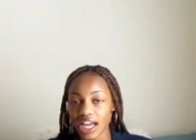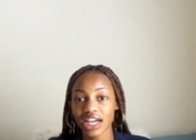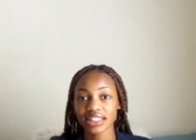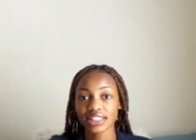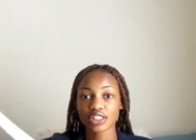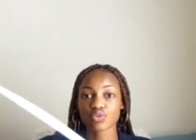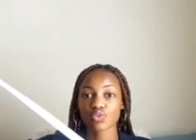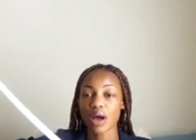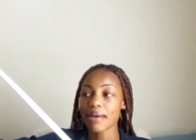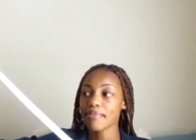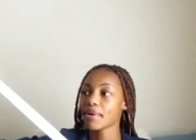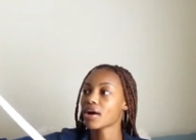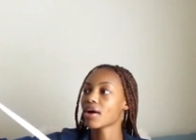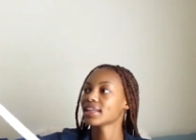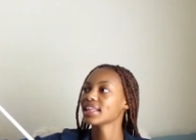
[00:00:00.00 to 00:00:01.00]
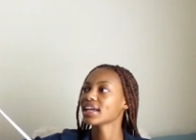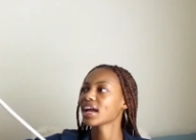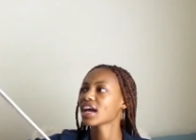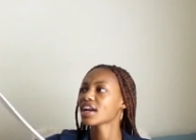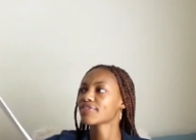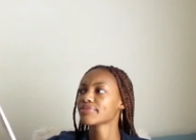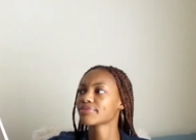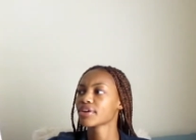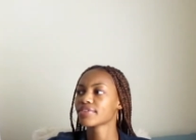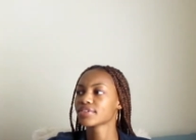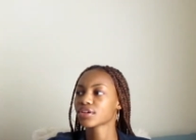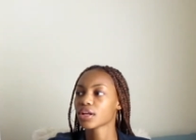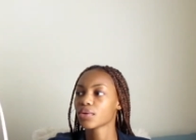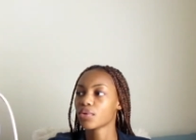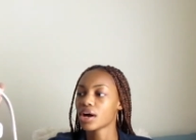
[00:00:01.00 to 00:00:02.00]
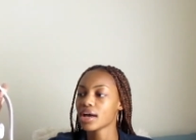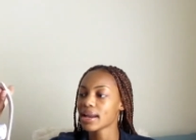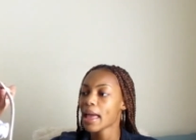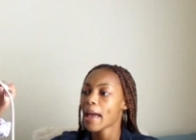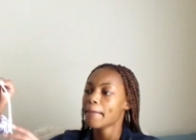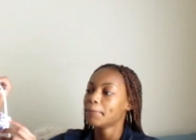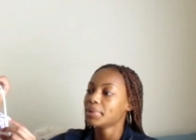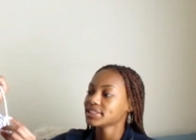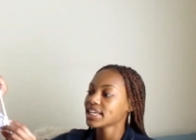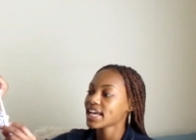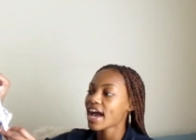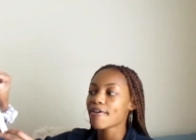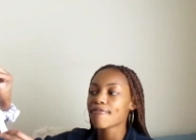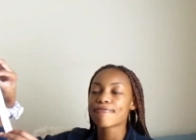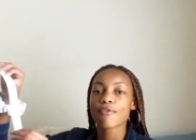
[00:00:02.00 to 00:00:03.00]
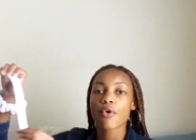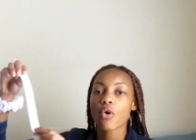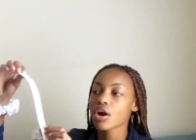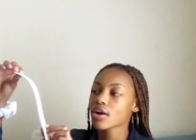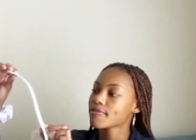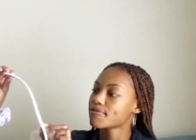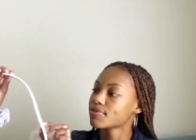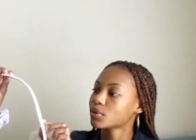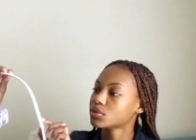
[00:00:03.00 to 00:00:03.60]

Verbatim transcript: got this white belt i think i got it from forever 21 but they have four.